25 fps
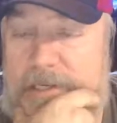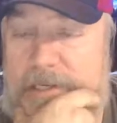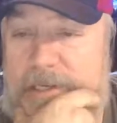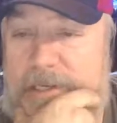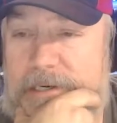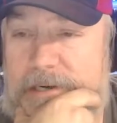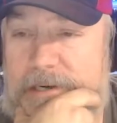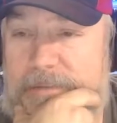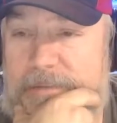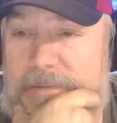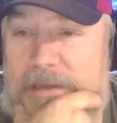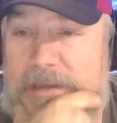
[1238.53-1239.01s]

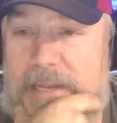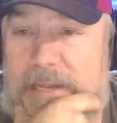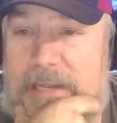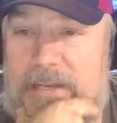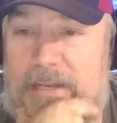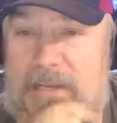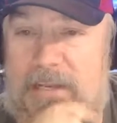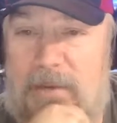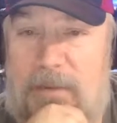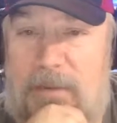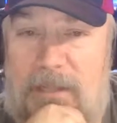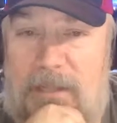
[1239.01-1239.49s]

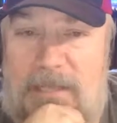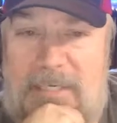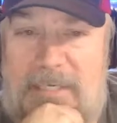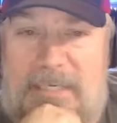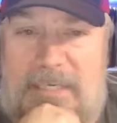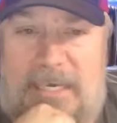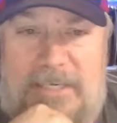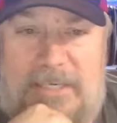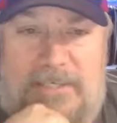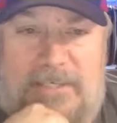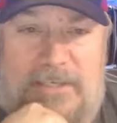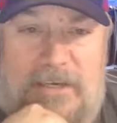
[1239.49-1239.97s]
And Double S
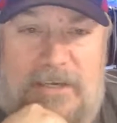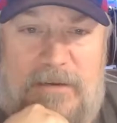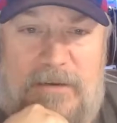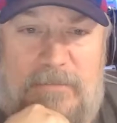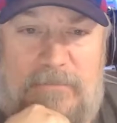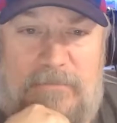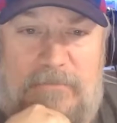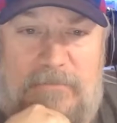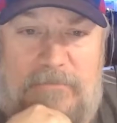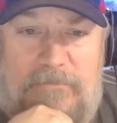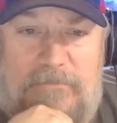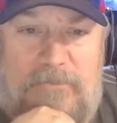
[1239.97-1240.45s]
has
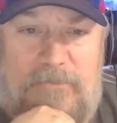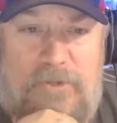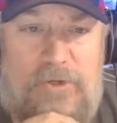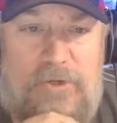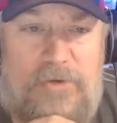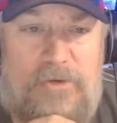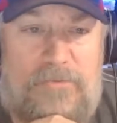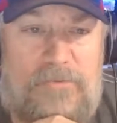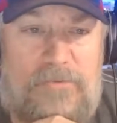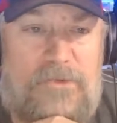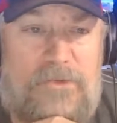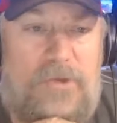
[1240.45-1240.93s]
some too.